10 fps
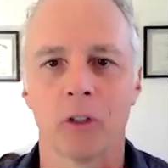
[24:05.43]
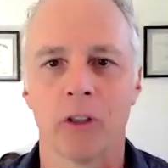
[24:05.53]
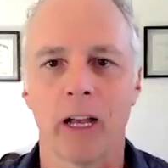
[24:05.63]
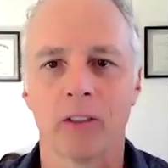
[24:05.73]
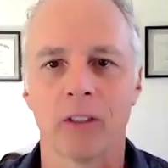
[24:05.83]

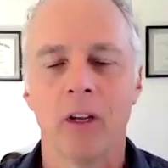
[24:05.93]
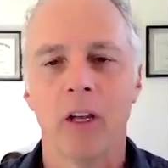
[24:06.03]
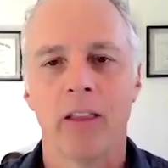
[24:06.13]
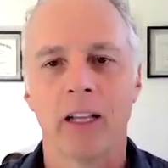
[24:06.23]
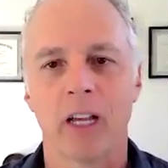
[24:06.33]
So that's
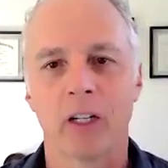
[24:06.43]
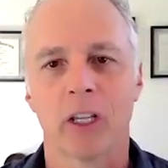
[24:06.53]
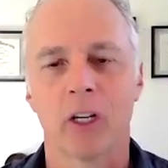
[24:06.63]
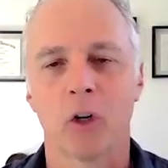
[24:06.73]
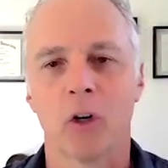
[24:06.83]

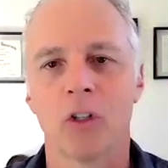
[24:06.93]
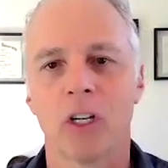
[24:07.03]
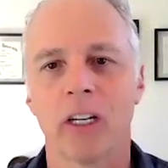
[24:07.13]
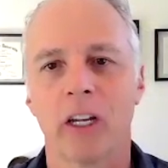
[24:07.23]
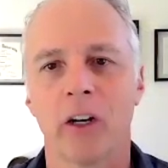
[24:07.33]
actually
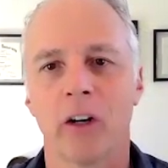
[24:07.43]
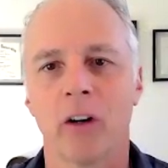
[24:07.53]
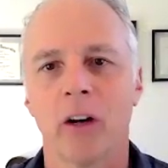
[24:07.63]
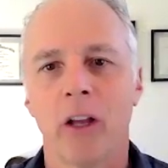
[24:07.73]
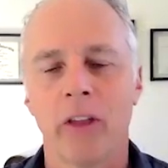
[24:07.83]
encouraging to
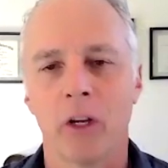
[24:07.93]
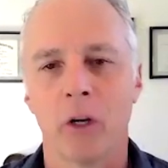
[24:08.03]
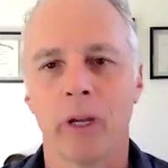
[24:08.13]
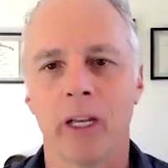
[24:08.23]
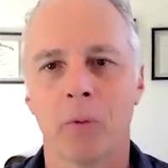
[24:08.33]
hear that
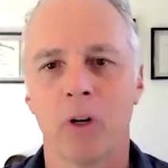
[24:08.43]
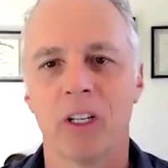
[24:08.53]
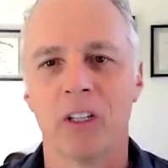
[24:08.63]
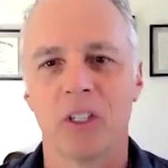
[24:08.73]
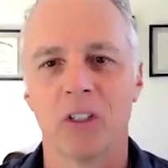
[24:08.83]
you're being pretty
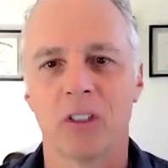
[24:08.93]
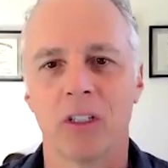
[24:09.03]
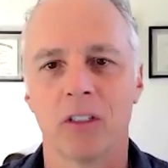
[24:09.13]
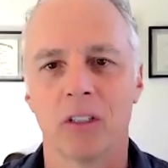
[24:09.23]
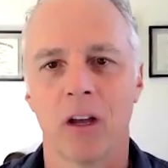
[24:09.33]

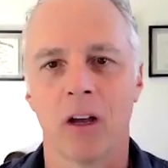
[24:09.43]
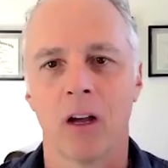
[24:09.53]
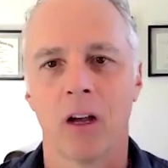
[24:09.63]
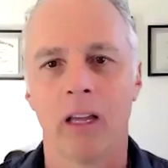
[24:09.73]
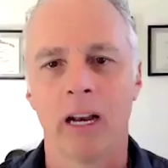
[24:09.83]
consistent,
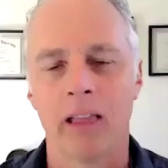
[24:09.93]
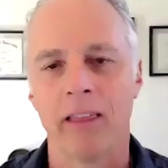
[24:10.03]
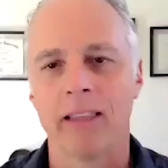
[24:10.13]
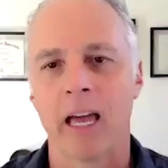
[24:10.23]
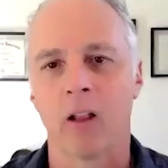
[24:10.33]
and I
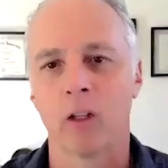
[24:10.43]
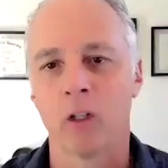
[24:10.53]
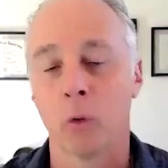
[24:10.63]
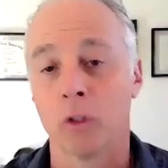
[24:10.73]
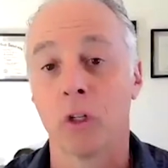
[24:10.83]
think that'll
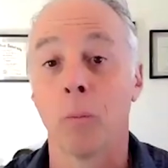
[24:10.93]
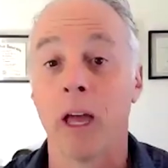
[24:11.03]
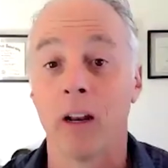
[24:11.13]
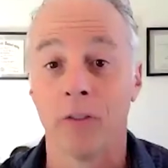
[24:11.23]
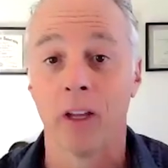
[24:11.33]
inure to your
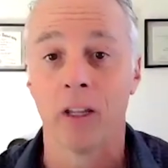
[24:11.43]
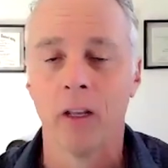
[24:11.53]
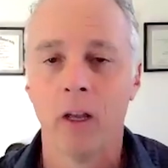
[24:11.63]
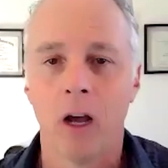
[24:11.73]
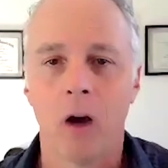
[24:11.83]

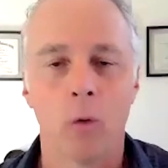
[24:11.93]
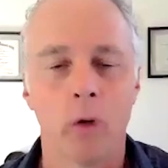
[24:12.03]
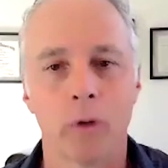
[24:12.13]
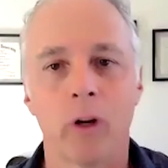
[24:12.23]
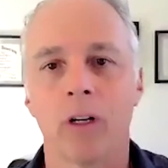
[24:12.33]
benefit
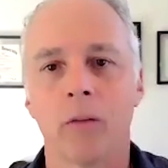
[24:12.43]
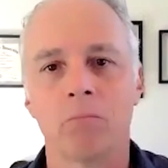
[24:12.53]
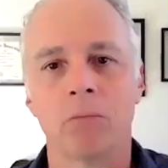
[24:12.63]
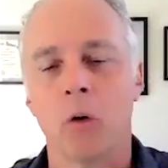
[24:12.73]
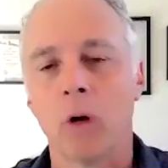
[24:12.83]
with regard
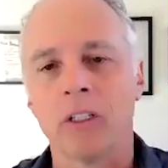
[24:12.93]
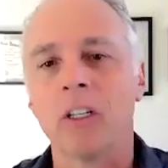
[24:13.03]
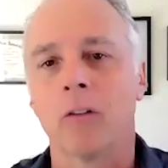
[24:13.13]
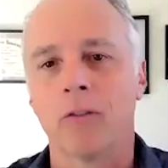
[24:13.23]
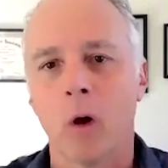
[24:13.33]
to
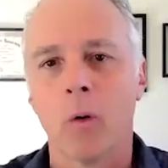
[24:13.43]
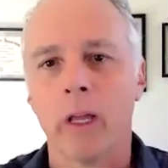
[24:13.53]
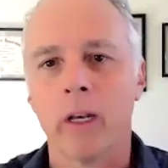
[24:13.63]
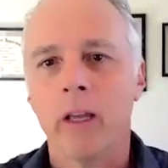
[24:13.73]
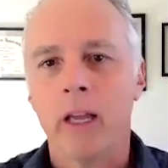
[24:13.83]
deal flow
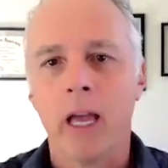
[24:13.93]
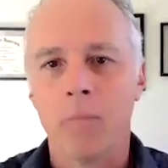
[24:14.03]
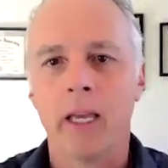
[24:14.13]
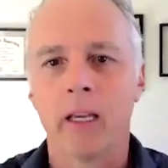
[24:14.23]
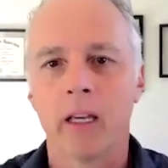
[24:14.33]

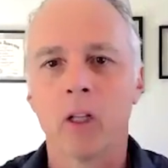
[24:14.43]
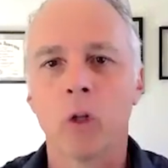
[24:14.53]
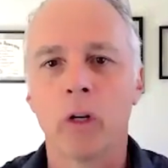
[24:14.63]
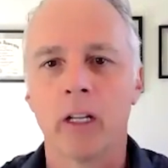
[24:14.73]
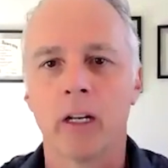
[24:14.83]
and being
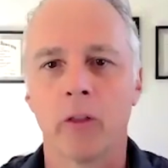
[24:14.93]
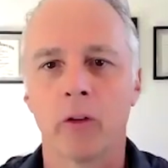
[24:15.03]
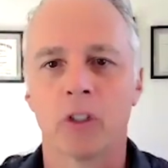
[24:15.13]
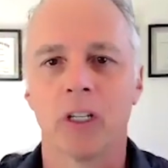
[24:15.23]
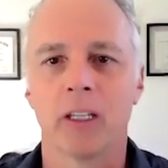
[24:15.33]
included in
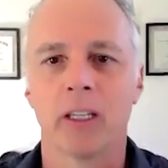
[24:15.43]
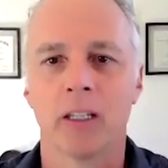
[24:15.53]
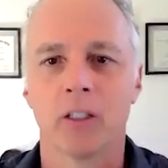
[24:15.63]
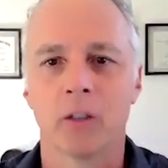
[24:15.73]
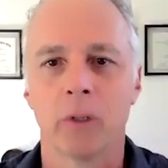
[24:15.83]
other
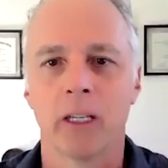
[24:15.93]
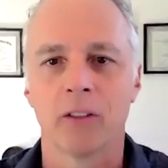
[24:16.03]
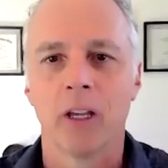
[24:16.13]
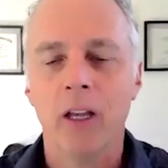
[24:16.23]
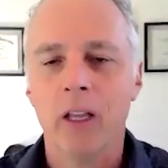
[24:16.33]
syndicates,
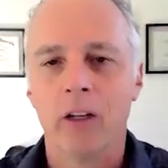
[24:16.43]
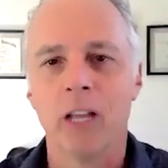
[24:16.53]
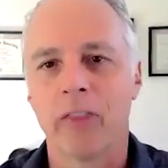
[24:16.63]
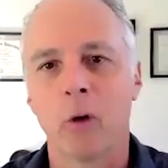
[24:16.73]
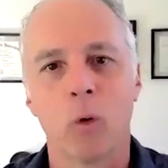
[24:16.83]
because
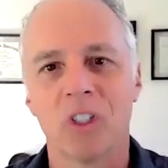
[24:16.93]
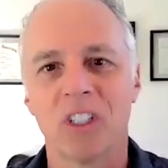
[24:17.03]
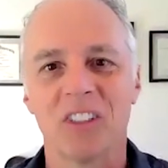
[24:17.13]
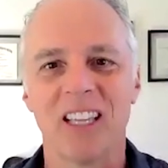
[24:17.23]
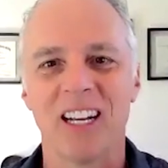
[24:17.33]
there's nothing
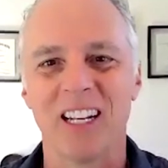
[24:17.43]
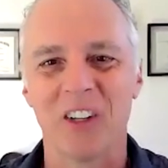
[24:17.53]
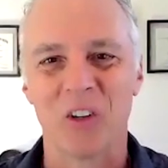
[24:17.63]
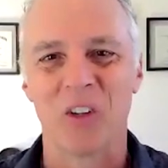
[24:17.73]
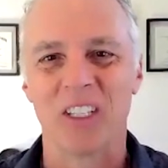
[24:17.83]
worse than
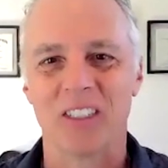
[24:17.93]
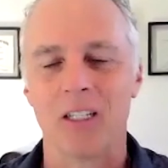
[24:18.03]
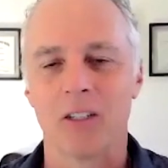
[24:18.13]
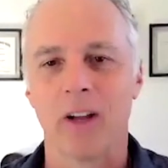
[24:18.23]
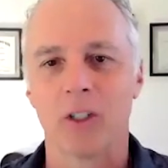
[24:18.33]
an early
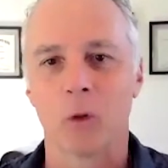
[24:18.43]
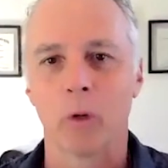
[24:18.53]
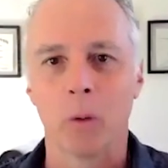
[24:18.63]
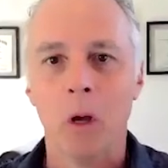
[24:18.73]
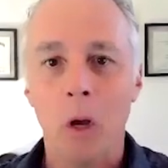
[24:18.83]
stage investor
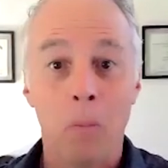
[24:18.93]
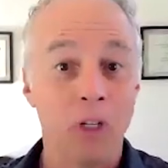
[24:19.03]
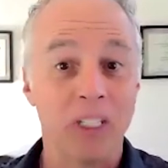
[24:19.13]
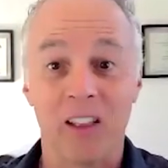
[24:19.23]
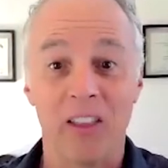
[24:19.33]
where you
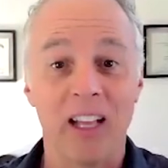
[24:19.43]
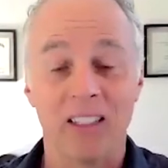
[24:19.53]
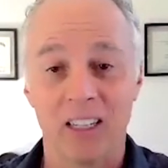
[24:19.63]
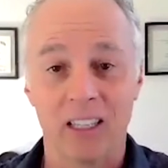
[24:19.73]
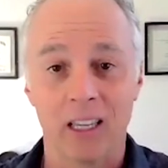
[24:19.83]
put together
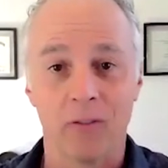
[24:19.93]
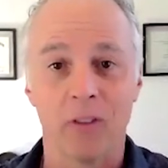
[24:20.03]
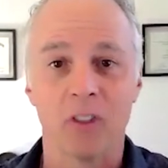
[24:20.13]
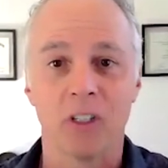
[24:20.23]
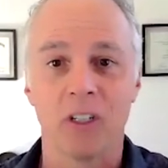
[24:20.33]
that syndicate for
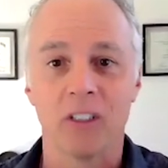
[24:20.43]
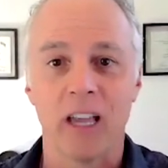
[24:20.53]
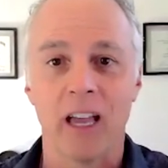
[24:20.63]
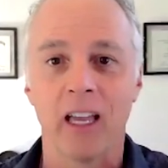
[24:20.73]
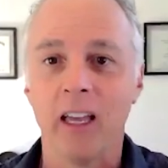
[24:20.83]
the Series
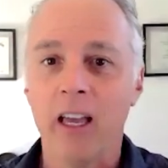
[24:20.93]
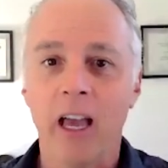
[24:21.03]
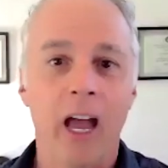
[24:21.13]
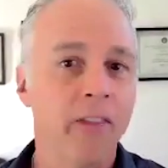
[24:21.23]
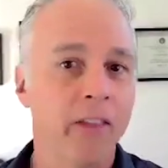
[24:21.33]
A
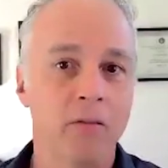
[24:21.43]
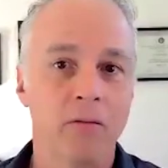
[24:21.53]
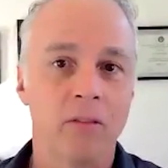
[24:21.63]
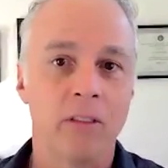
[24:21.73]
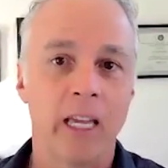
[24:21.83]
and
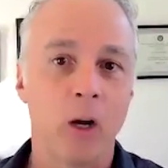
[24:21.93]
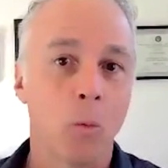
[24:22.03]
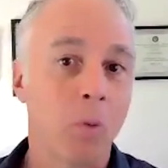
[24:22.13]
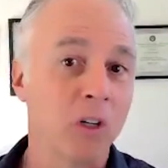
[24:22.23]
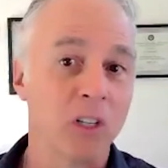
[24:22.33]
then they
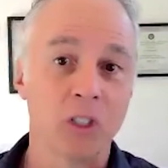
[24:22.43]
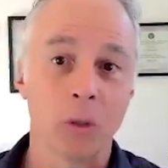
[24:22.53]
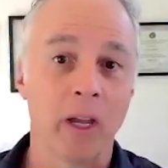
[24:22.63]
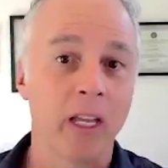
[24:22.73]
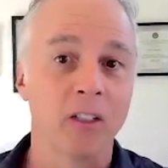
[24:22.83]
don't
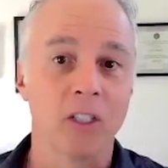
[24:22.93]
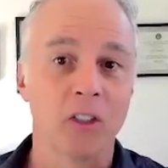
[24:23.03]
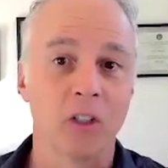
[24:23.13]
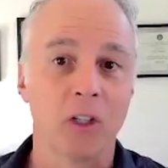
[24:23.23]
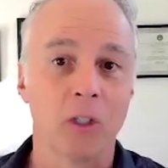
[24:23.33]
participate as
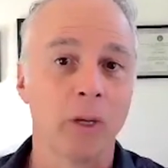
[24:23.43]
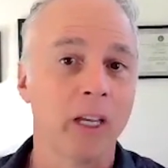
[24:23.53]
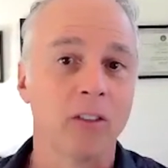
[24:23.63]
the Series B.